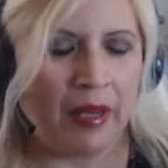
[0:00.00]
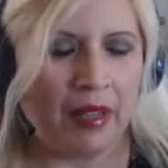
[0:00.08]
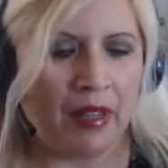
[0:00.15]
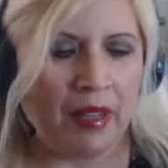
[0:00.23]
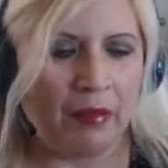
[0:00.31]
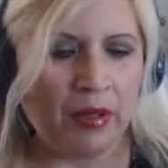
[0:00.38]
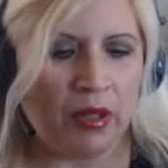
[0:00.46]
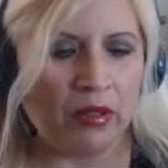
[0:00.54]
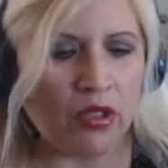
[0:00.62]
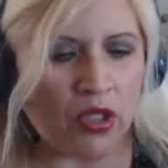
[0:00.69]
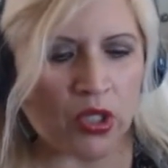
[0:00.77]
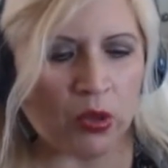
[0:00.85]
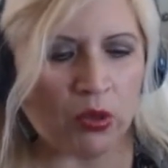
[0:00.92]
But um, you
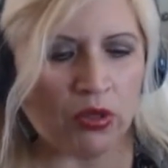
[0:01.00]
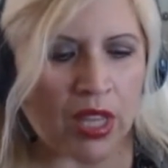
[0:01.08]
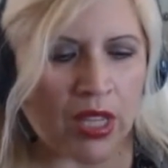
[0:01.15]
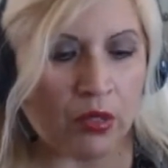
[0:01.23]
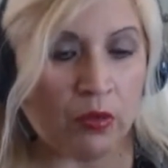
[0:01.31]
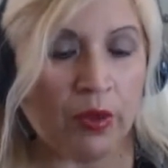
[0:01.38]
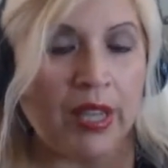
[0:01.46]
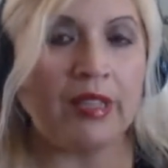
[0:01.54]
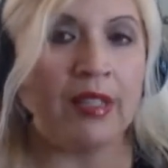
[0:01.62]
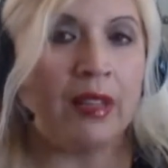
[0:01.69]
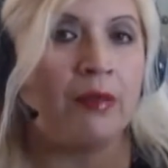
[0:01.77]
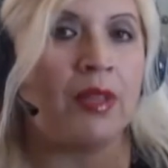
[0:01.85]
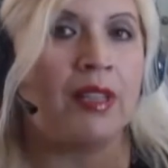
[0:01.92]
know, just do things.
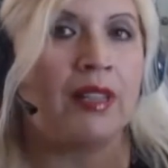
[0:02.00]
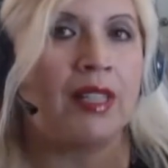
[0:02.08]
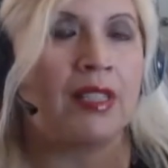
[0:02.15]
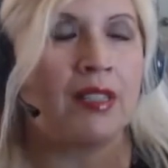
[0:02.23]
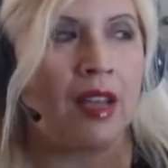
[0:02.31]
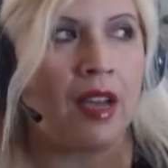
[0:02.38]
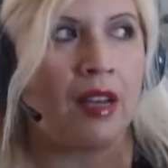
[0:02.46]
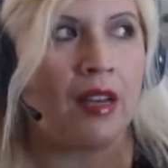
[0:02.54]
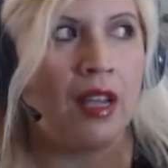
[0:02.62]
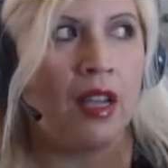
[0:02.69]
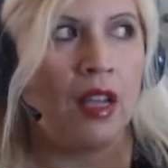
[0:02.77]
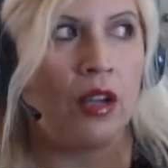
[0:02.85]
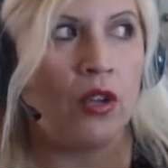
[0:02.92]
Read something that's not
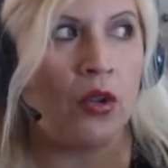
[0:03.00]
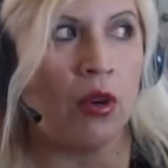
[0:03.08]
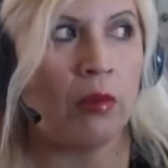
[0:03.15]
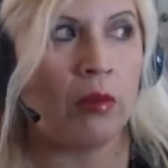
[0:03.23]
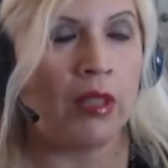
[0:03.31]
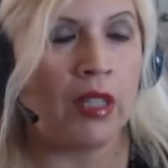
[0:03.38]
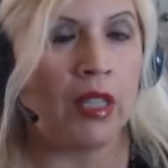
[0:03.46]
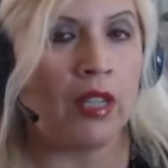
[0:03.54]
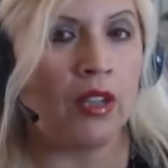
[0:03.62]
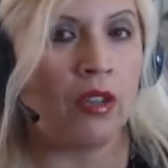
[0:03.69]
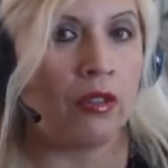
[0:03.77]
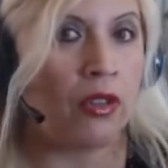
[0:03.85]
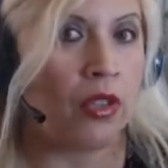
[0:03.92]

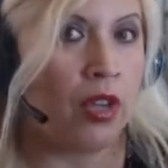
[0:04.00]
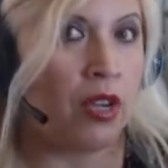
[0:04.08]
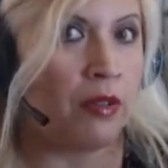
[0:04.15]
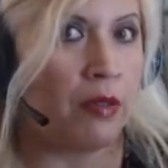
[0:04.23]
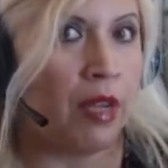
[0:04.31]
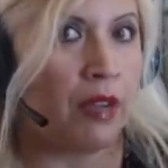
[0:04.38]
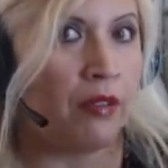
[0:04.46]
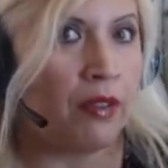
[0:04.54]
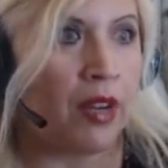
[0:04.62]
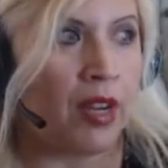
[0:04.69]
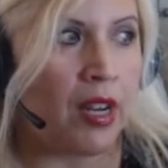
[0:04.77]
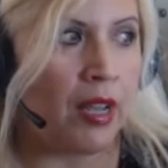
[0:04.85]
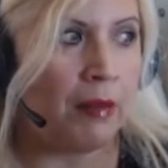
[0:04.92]
normally your genre of
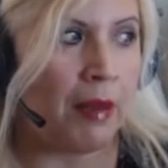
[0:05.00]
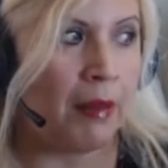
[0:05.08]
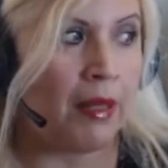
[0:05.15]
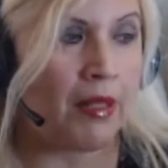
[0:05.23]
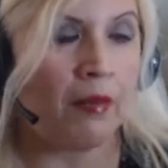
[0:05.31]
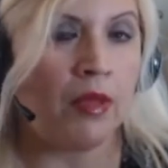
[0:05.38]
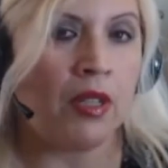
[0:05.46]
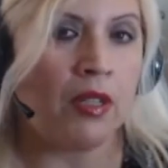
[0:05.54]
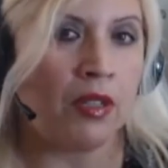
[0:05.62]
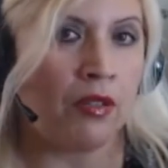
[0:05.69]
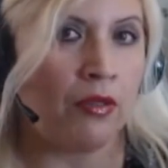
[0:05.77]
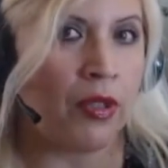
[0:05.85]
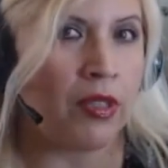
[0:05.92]
reading. Maybe something
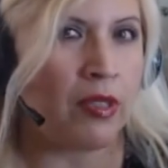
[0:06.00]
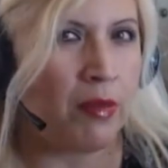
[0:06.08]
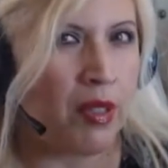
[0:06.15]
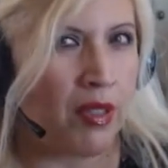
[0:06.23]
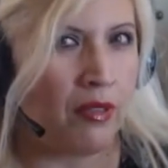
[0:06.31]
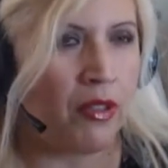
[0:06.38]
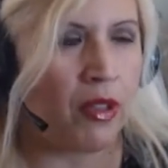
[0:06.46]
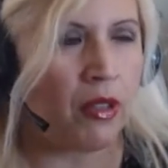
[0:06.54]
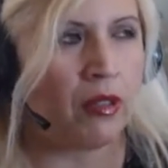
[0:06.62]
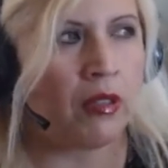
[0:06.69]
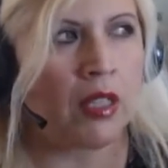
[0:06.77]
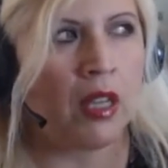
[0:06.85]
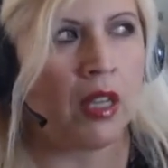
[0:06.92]
different, something
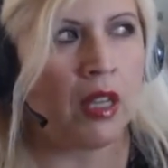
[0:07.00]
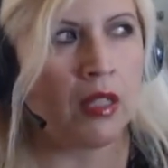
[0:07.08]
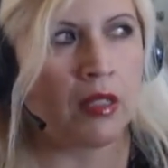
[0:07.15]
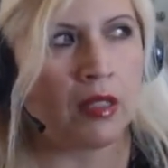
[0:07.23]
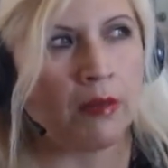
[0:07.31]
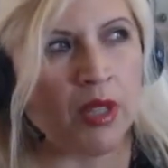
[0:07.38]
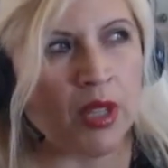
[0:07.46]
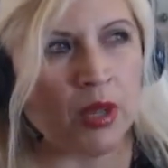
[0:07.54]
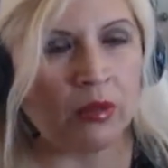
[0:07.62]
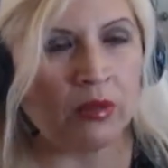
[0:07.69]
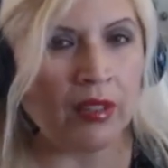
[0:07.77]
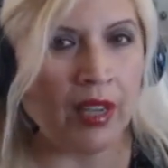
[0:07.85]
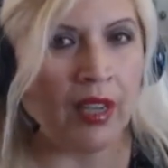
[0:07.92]
difficult, something you
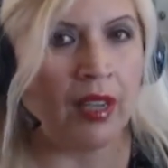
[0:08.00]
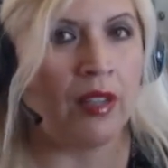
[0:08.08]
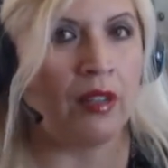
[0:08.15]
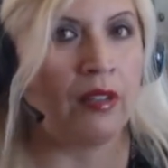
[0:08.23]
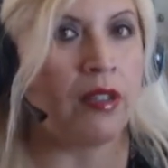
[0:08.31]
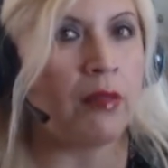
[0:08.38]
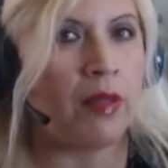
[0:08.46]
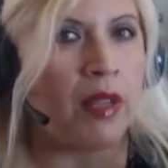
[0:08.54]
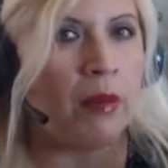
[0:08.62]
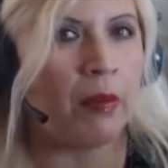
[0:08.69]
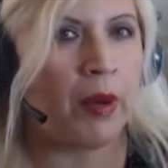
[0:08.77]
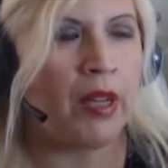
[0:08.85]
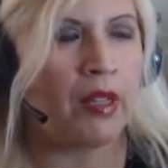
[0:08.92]
don't like. You know, something
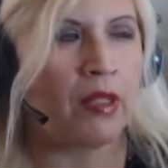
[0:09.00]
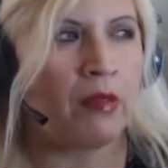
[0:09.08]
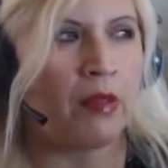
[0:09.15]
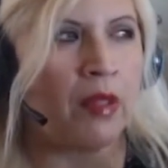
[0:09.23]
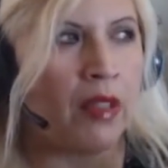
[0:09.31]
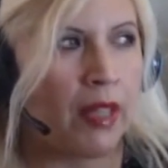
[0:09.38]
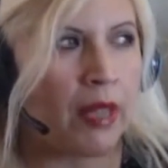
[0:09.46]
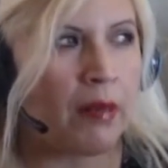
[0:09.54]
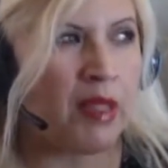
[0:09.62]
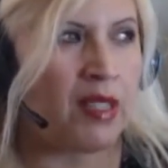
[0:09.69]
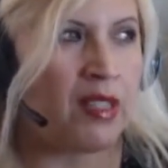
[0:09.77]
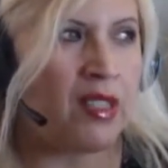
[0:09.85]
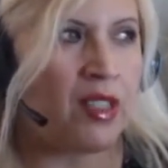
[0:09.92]
your brain doesn't really like
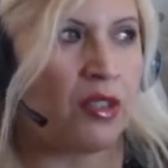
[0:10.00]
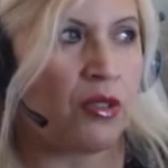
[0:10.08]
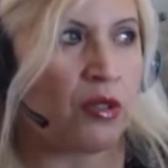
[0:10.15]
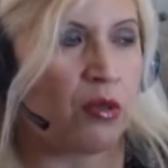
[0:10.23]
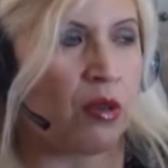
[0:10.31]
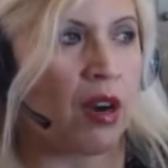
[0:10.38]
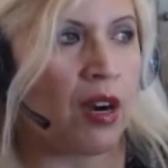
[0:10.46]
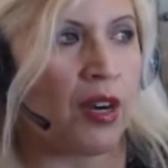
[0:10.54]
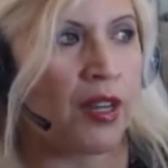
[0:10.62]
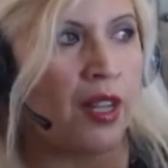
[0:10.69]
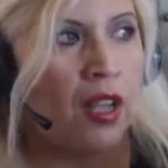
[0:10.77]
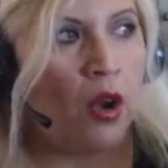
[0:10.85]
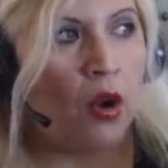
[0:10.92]
because it's either too
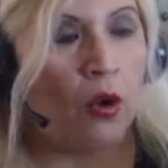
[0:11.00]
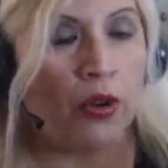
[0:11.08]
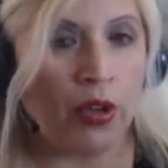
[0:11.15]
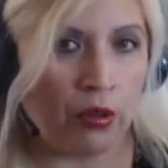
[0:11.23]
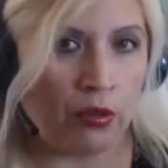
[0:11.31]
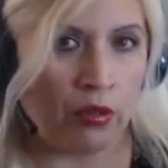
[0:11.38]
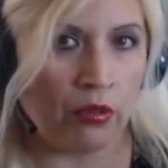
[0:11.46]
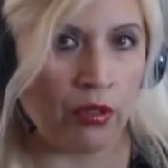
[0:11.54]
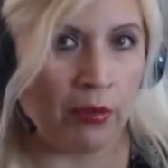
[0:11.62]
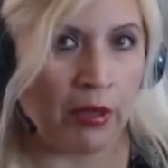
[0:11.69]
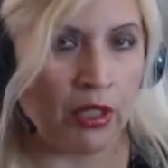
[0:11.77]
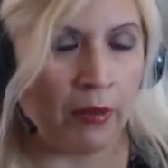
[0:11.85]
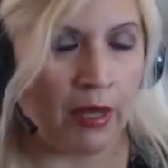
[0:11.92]
hard or you don't know
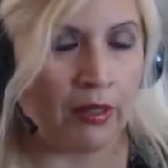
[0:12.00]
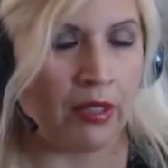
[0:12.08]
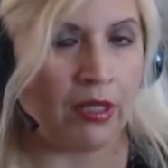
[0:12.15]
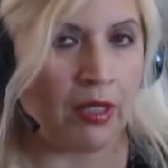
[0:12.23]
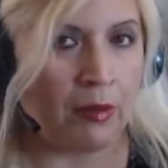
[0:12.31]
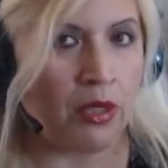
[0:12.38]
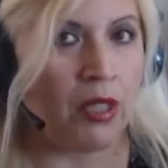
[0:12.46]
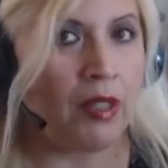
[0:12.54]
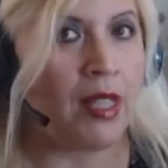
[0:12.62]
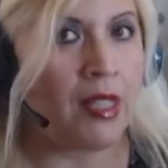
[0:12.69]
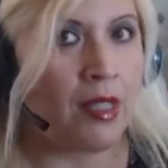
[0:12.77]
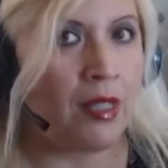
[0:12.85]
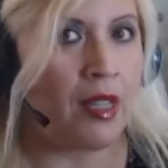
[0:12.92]
too much about the subject.
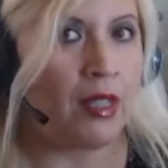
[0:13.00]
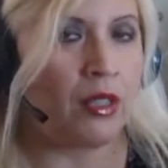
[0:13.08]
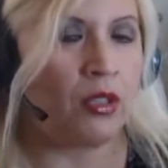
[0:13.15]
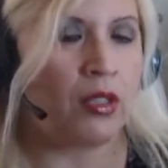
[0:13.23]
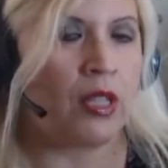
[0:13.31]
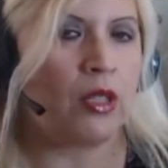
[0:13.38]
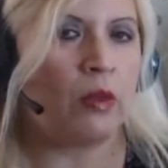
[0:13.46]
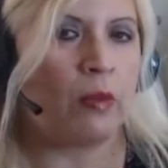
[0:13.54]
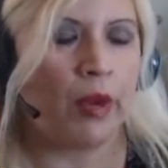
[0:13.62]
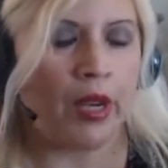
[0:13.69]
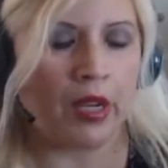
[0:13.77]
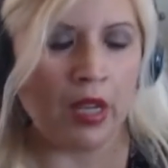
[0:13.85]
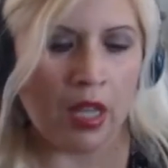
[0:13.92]
That's gonna exercise your
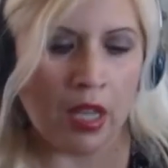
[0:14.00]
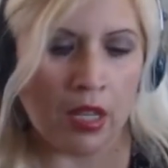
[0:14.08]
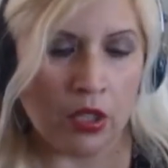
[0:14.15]
brain.